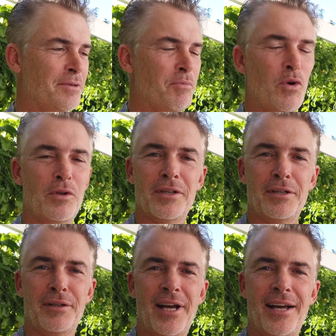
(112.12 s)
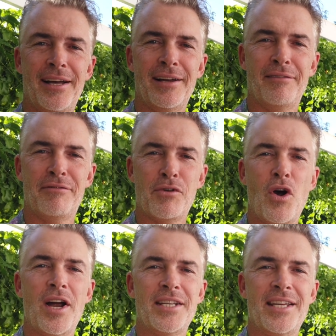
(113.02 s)
small little
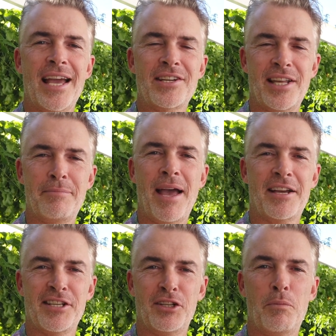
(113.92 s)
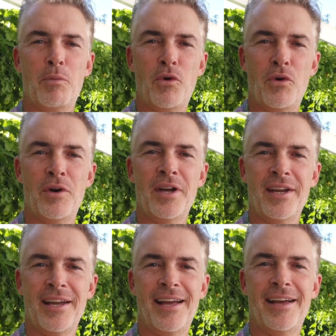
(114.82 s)
variety actually packs a lot more
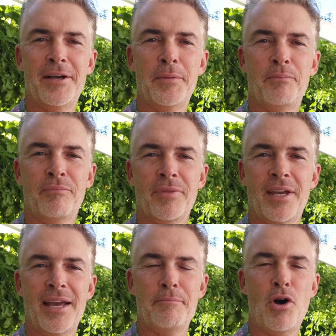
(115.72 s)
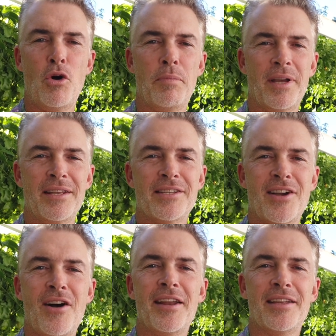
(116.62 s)
pulp
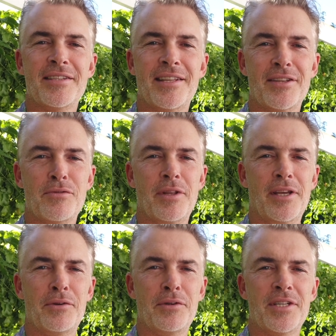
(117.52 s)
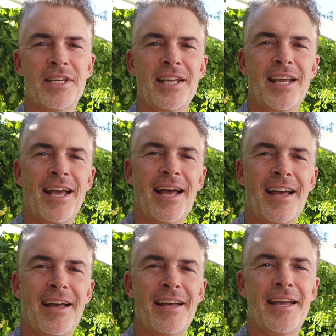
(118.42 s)
inside it, so that's really good.
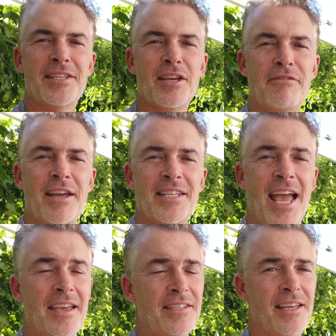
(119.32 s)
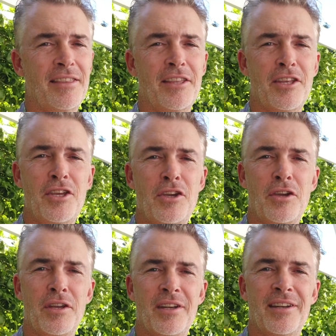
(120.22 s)
It's a fantastic thing that you
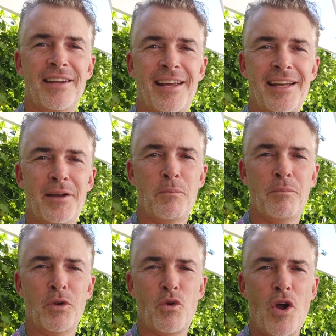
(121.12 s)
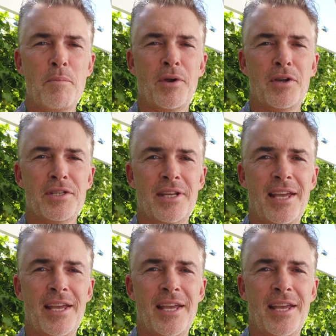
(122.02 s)
can grow, because